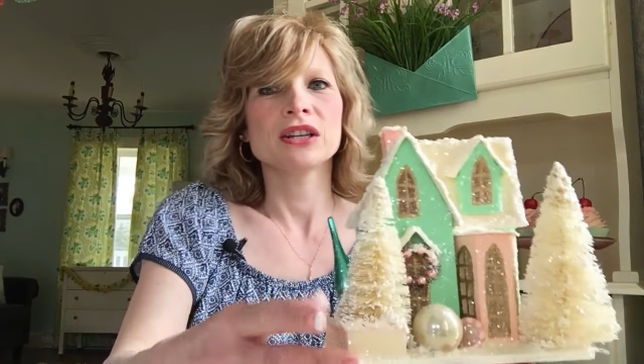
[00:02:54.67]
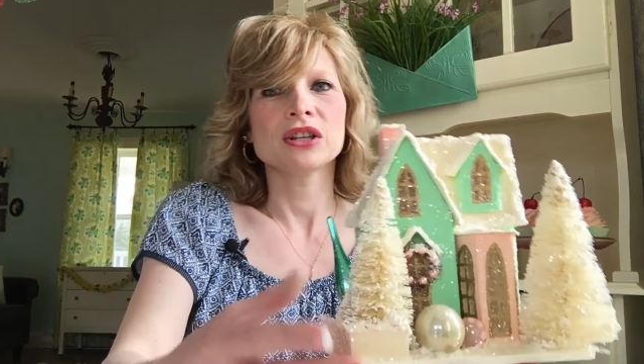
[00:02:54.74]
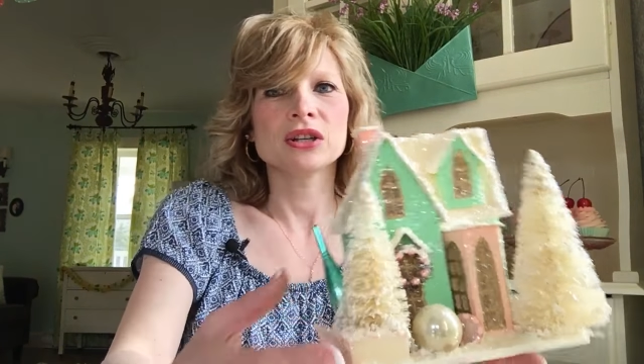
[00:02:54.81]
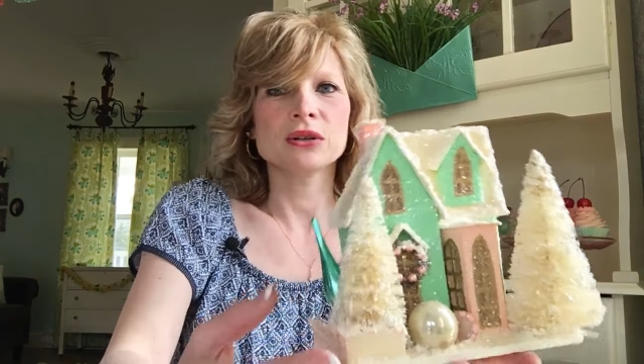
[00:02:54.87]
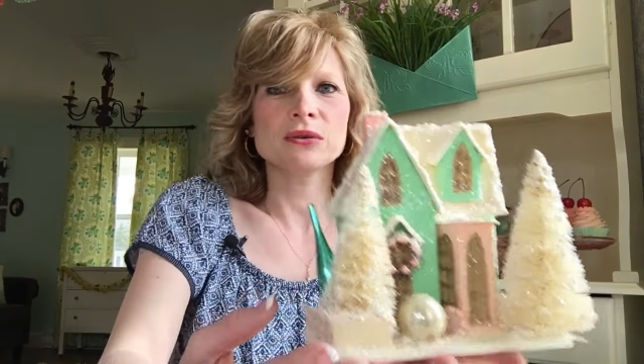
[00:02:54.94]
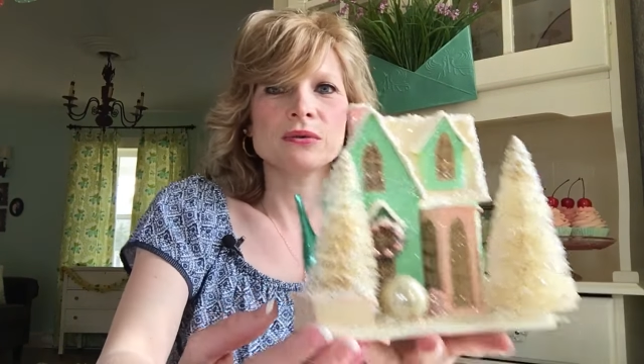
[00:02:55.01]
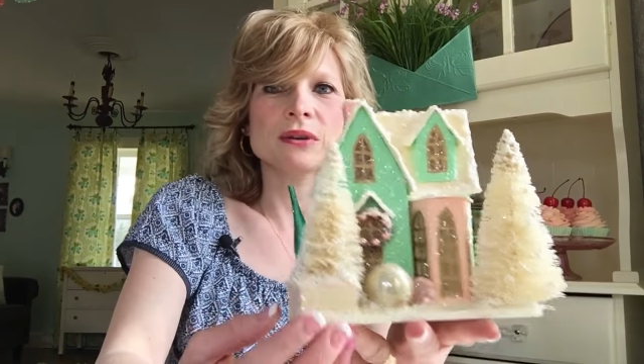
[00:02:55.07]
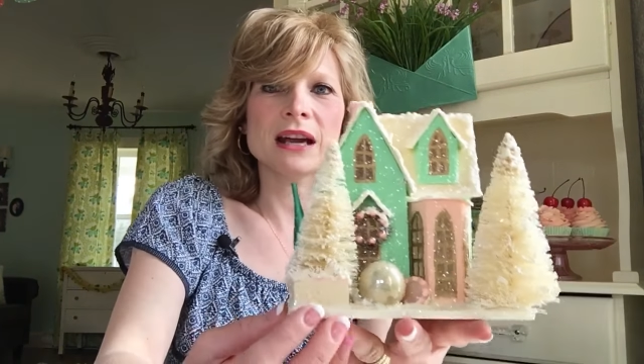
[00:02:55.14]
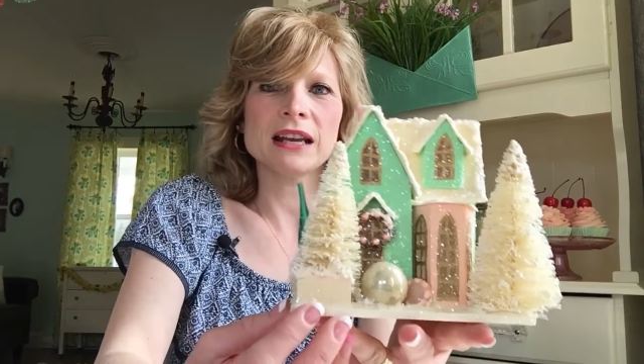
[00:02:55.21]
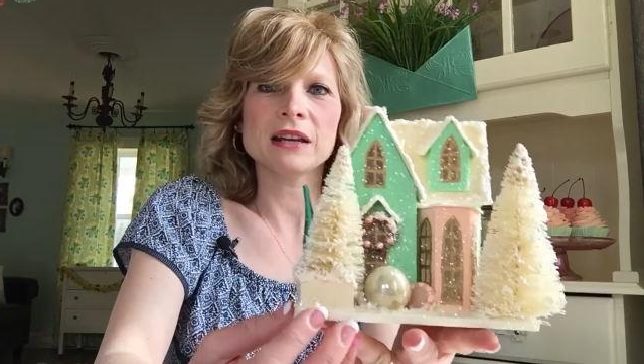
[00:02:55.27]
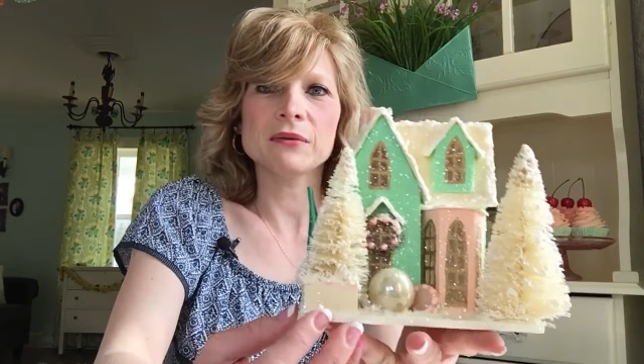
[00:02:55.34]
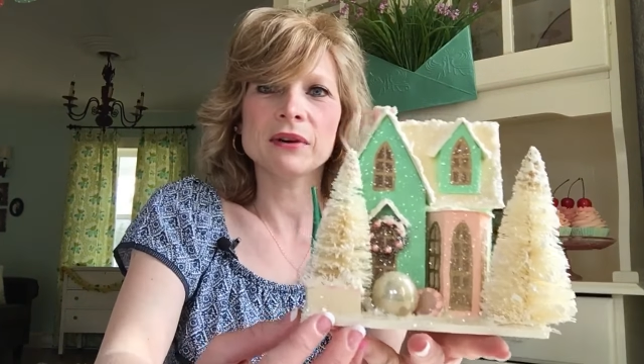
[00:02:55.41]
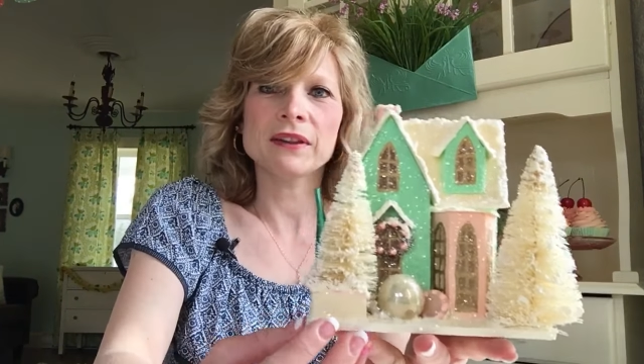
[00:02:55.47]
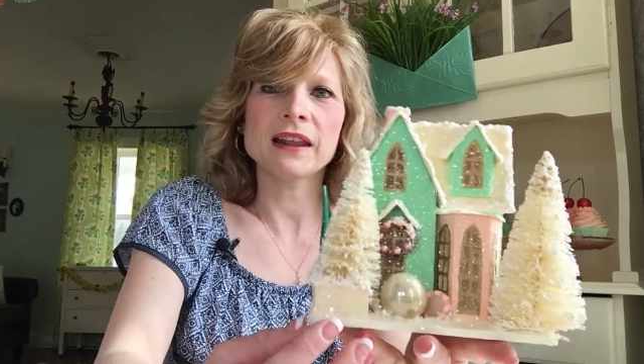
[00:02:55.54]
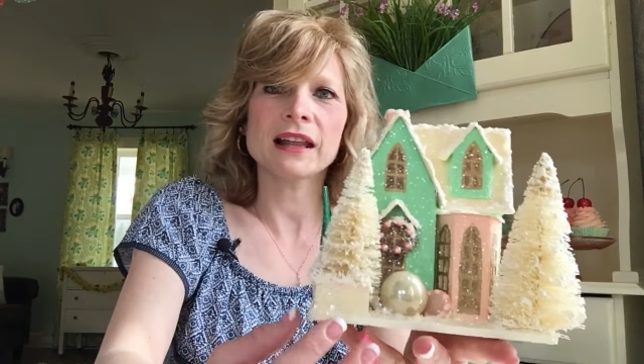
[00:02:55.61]
to
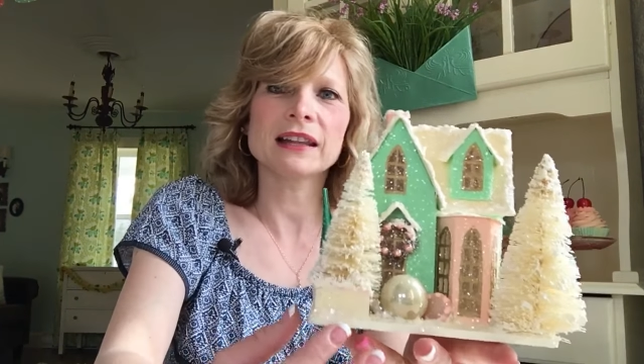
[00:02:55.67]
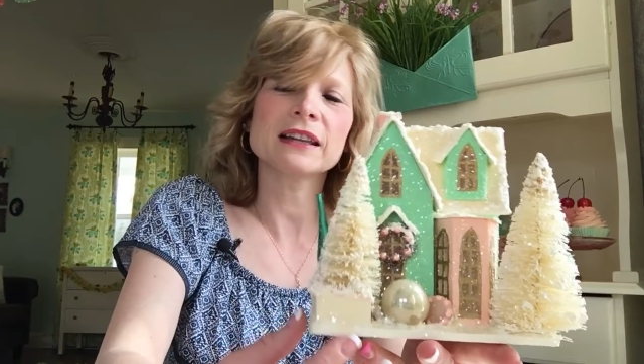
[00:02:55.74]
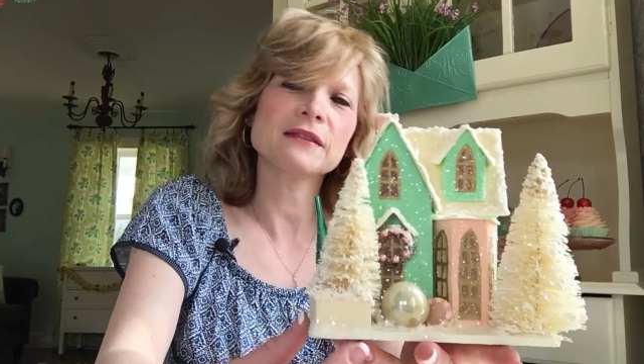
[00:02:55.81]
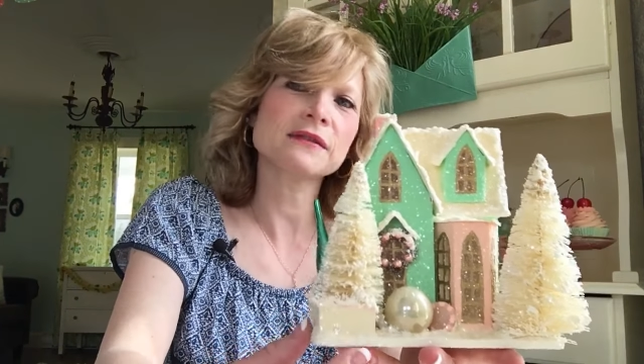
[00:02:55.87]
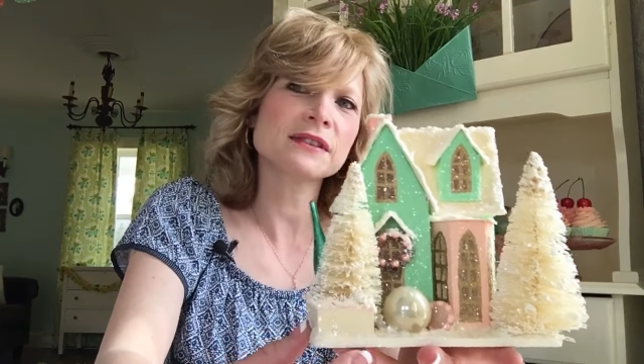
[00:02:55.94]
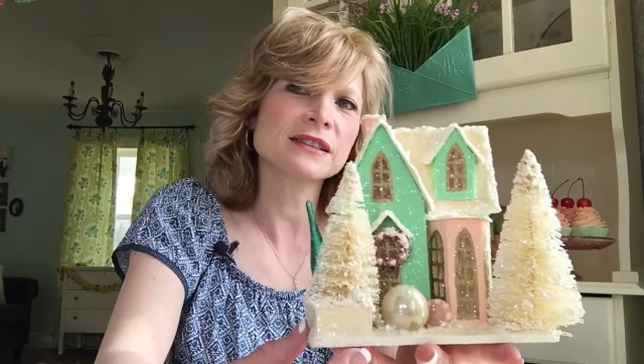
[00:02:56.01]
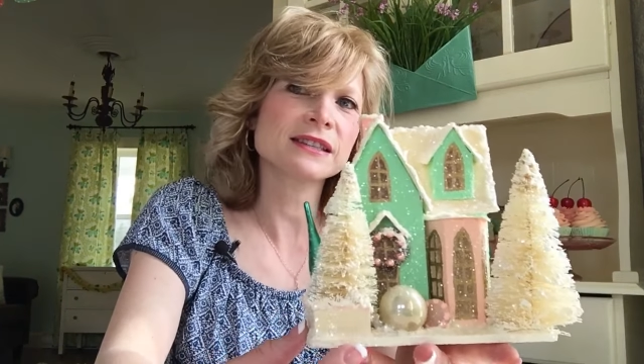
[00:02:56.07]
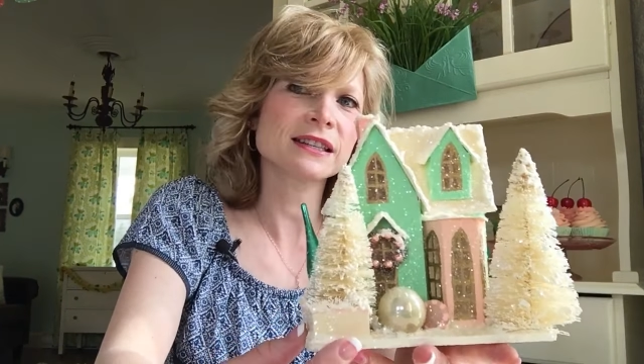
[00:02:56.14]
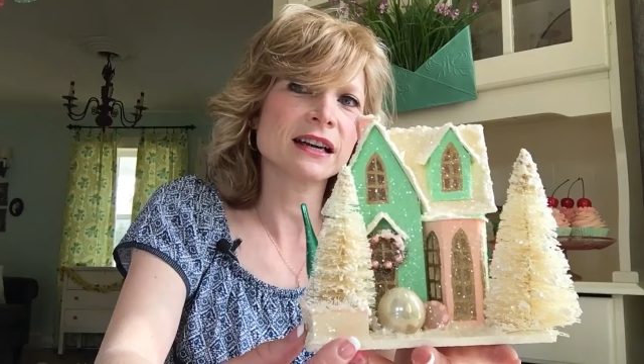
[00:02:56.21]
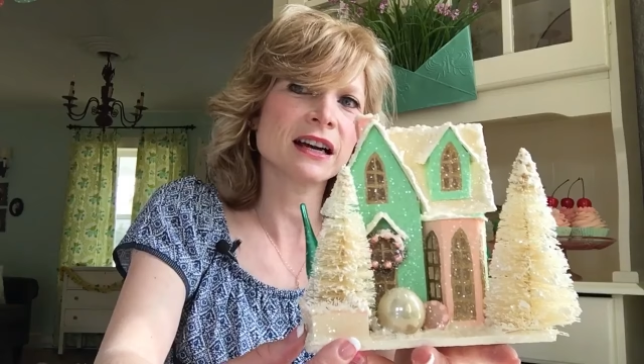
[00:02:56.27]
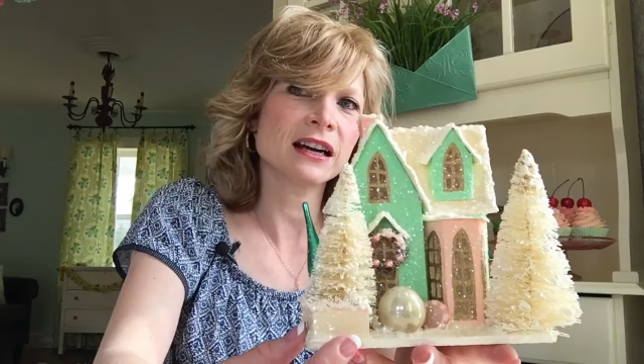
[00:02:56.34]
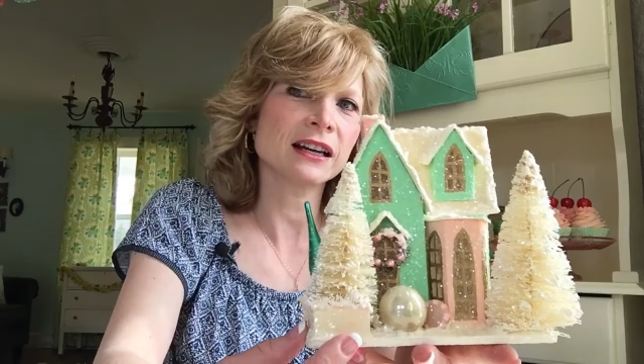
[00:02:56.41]
anyone that lives